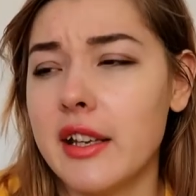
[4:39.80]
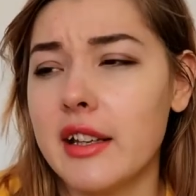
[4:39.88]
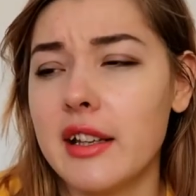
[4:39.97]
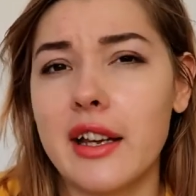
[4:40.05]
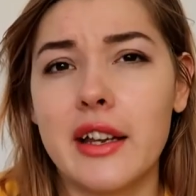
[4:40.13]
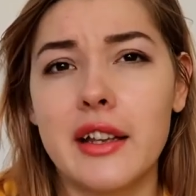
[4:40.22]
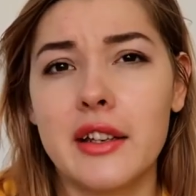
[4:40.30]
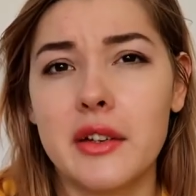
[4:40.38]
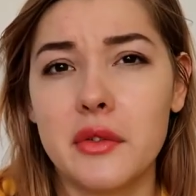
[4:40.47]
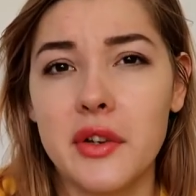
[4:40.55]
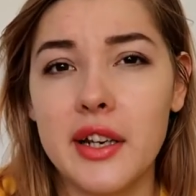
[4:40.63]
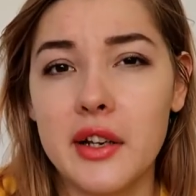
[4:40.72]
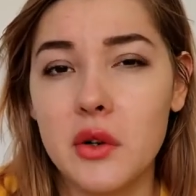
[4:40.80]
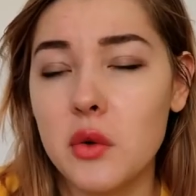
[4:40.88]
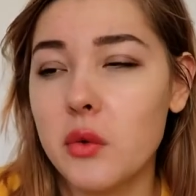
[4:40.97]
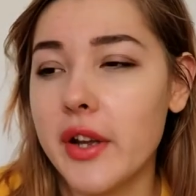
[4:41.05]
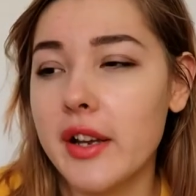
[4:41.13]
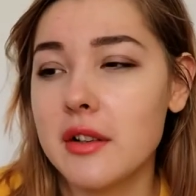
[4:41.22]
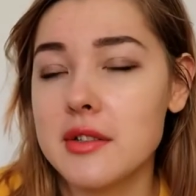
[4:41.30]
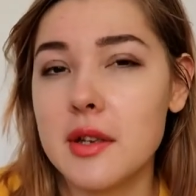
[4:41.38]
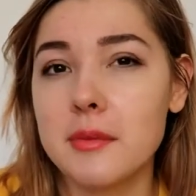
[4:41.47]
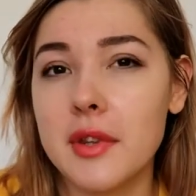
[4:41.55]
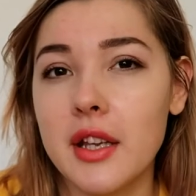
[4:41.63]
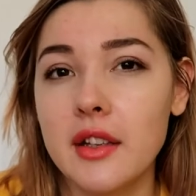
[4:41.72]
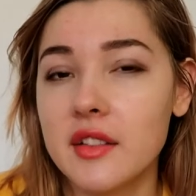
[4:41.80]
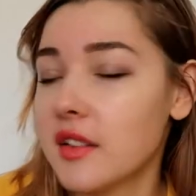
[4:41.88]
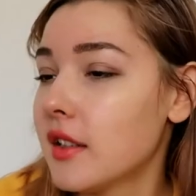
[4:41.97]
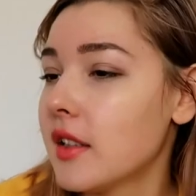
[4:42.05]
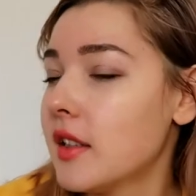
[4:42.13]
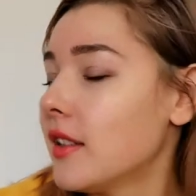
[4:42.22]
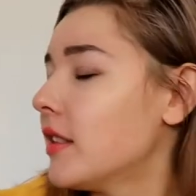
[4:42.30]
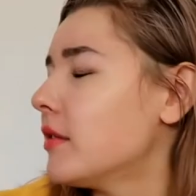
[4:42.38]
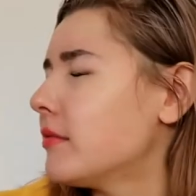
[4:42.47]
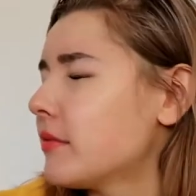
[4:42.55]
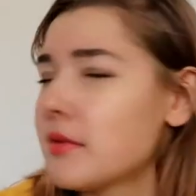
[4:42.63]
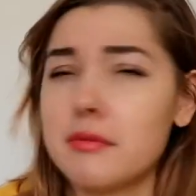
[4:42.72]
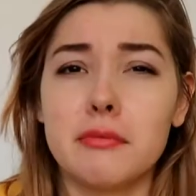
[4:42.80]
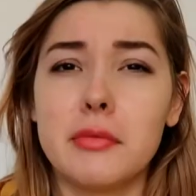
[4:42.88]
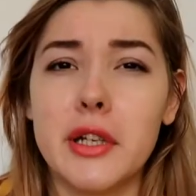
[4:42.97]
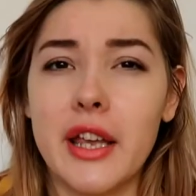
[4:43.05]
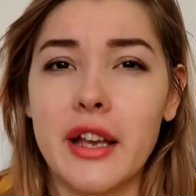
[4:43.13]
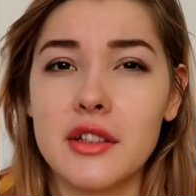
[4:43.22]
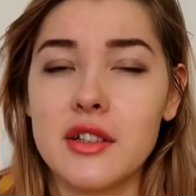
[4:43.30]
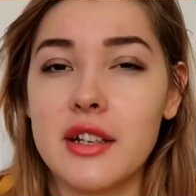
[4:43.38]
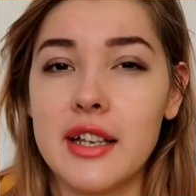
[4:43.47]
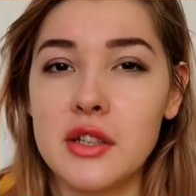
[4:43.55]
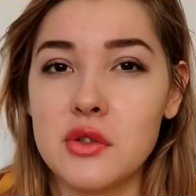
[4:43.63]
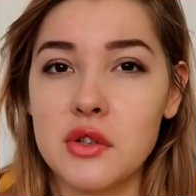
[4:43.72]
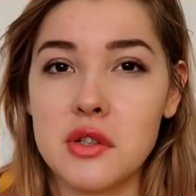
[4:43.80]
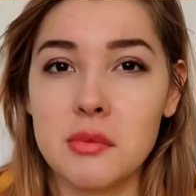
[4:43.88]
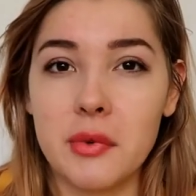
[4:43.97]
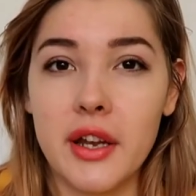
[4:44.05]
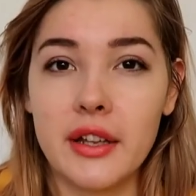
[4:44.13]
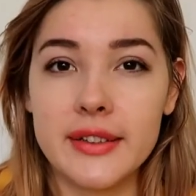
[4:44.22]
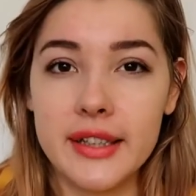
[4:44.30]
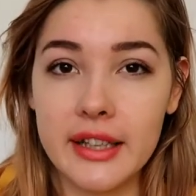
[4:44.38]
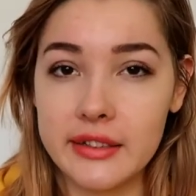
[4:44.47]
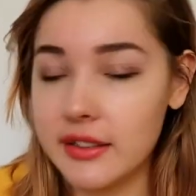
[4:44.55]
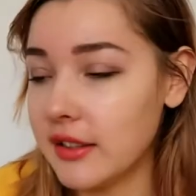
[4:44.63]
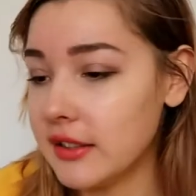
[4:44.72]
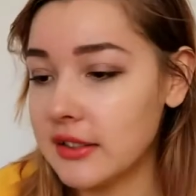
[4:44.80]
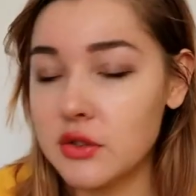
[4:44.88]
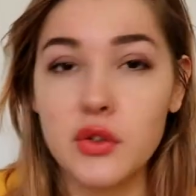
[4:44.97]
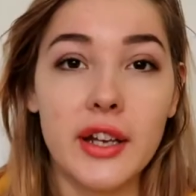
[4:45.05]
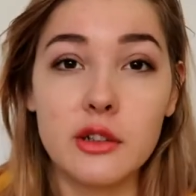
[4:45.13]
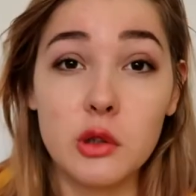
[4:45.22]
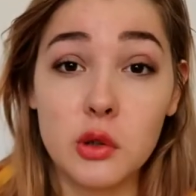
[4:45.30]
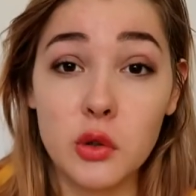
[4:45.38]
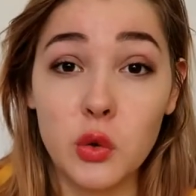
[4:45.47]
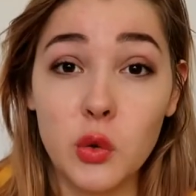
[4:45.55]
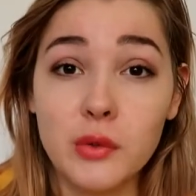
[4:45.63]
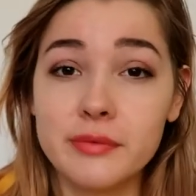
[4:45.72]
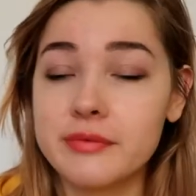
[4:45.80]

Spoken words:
like in a really cool way or something. But yeah, let's just spray it and try to look cool.